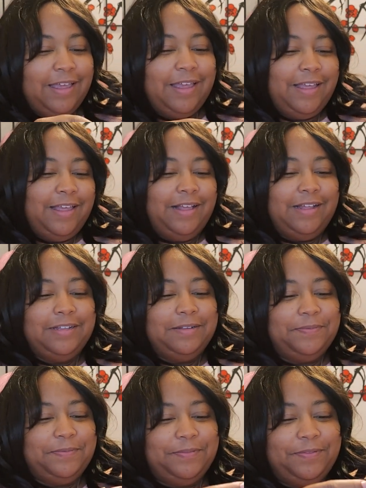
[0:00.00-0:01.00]

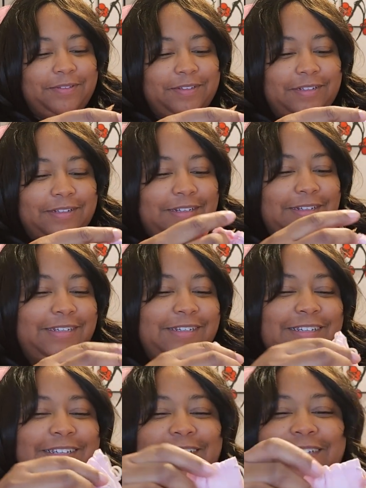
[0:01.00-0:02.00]

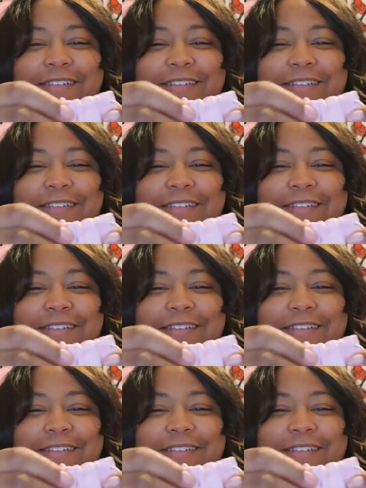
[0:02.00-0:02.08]
Nothing is said.